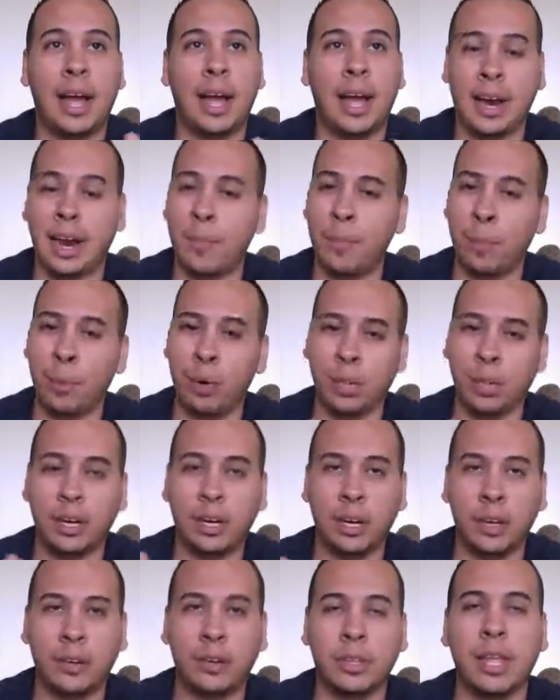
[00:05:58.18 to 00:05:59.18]
I got more than
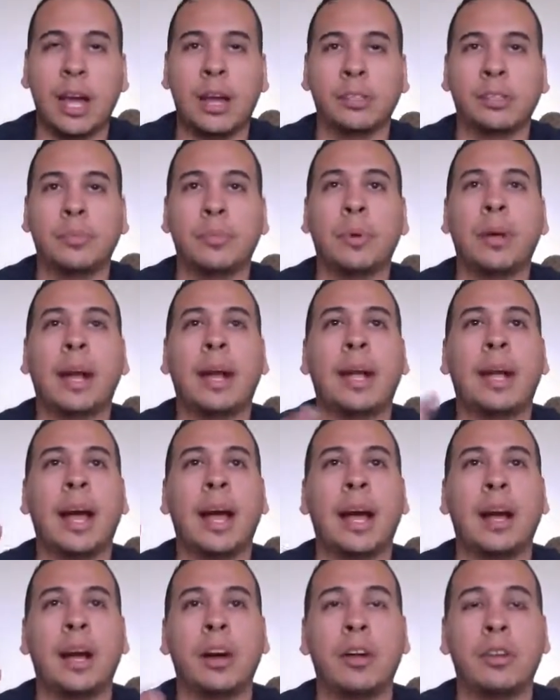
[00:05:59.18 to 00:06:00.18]
100,000, but I
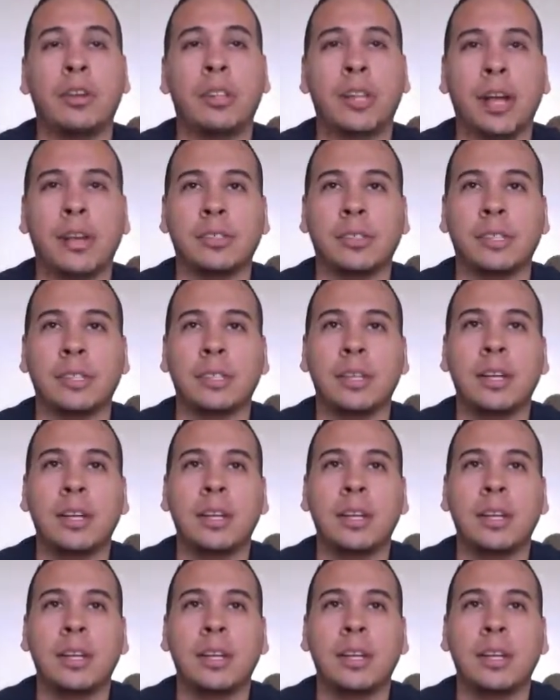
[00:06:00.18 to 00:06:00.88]
got 100,000